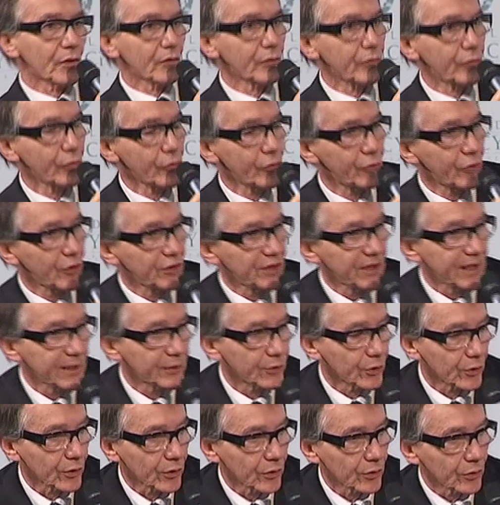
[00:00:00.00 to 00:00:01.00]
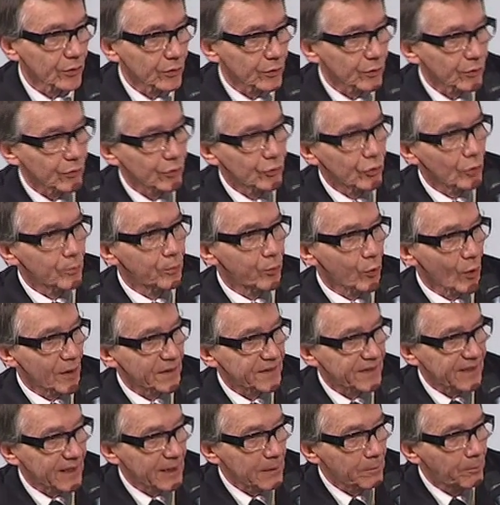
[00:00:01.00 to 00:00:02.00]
Thank you very much, President.